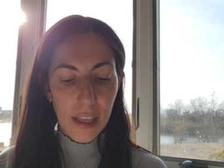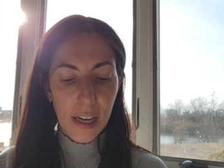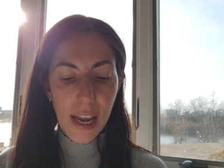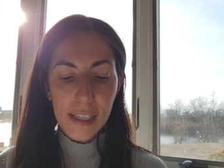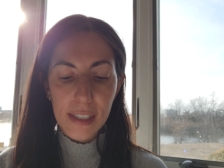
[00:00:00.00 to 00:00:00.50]
The
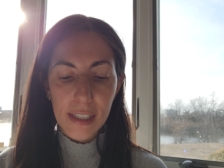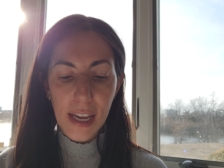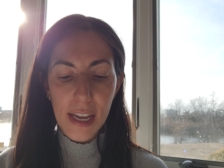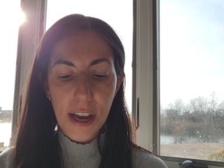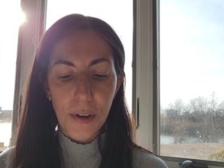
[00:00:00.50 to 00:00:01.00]
next
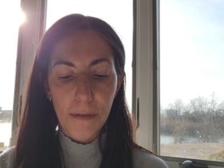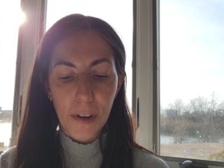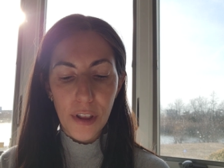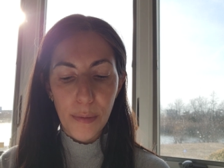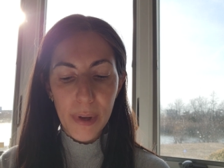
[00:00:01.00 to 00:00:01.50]
day,
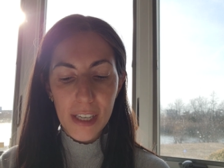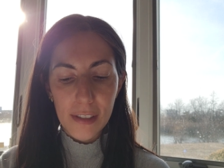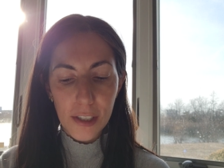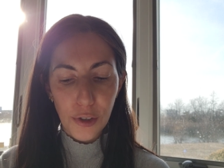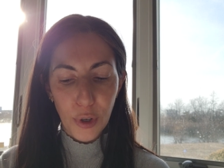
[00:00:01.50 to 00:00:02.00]
however, the
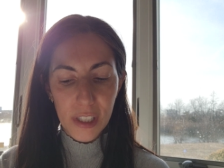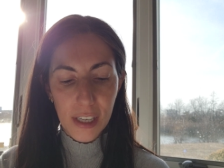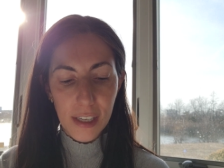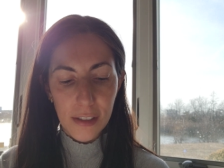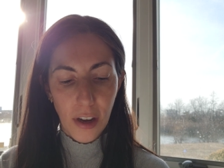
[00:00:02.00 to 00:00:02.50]
minister was
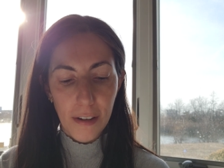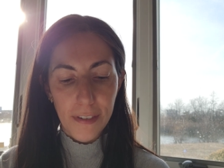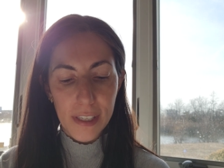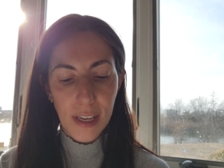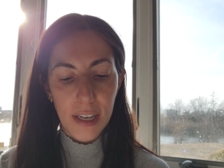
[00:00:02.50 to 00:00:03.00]
in his
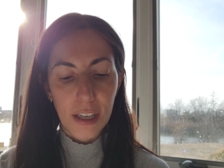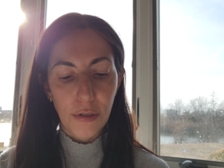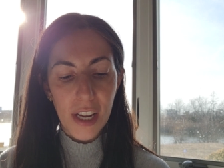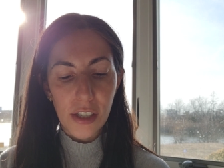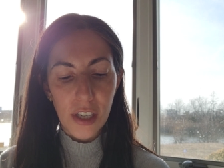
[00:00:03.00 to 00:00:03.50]
office, and he
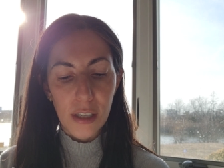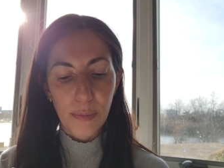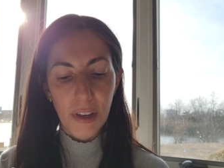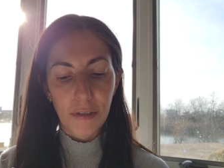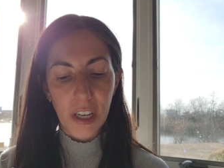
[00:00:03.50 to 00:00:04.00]
questioned
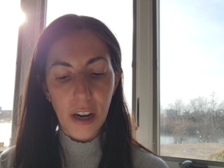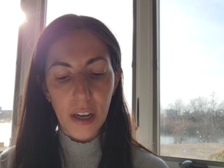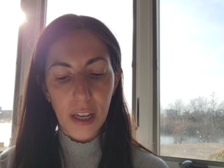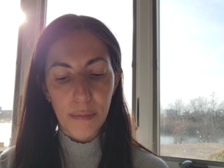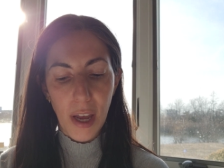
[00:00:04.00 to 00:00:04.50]
me
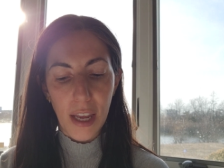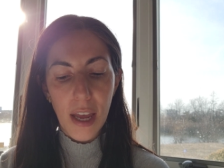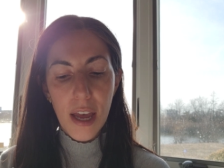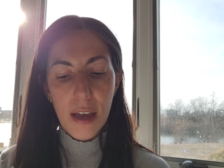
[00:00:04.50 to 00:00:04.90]
regarding my